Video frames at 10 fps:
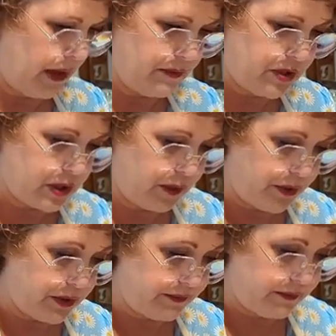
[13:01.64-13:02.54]
I'm just going to
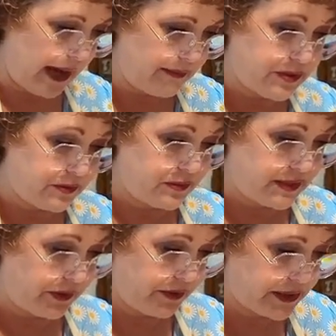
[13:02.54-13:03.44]
put, I'm
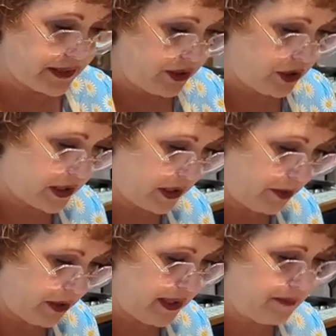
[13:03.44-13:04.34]
seriously just going to
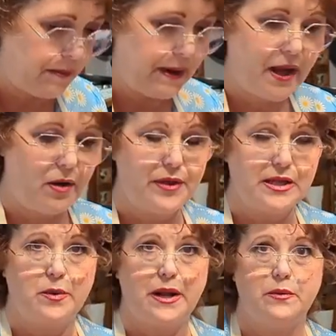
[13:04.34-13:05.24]
put it in my mouth.
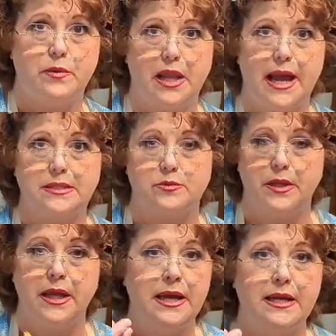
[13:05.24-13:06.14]
That's what I did with the last
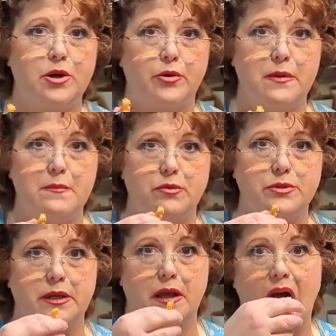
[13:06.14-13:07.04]
one. It's already
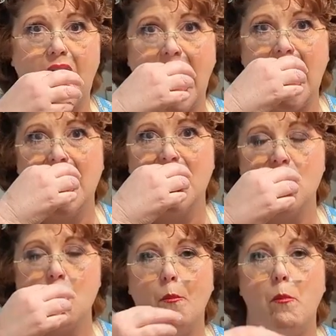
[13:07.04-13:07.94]
melted.
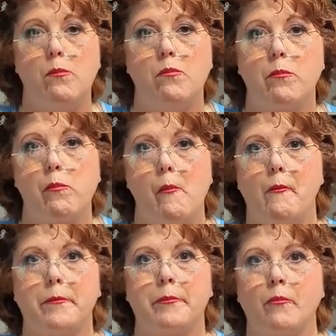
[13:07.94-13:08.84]
Yeah, don't try to
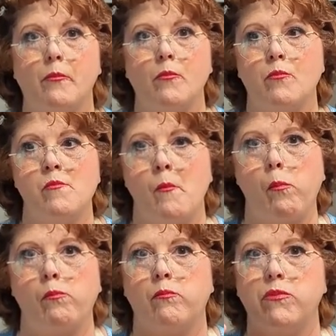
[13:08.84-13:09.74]
take a bite out of it.
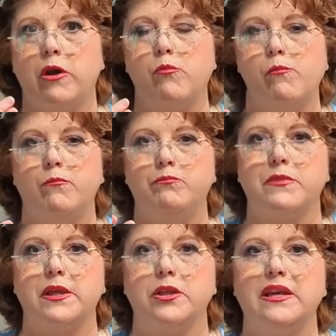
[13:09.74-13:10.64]
No.
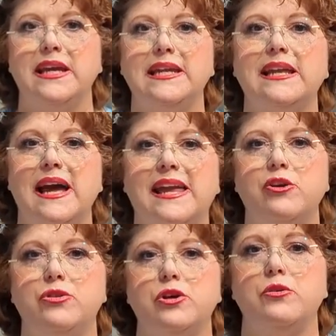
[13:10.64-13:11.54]
Eat it like
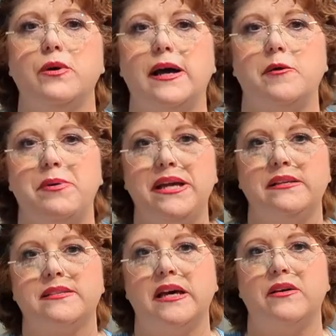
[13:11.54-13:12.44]
you do a
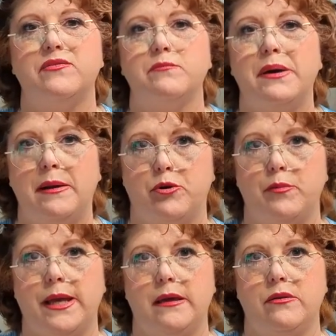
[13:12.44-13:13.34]
piece of
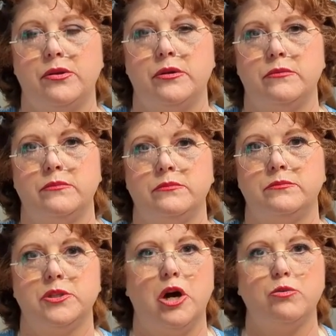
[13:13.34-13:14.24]
peppermint.
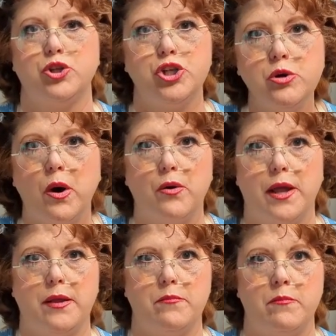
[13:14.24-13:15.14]
Don't chew on
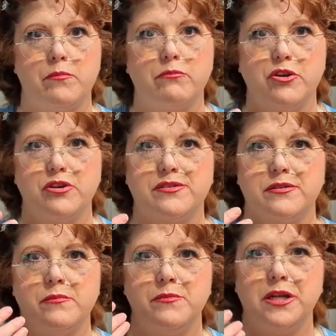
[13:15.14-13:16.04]
it.
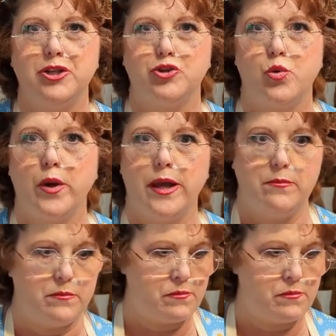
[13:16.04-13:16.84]
Just enjoy it.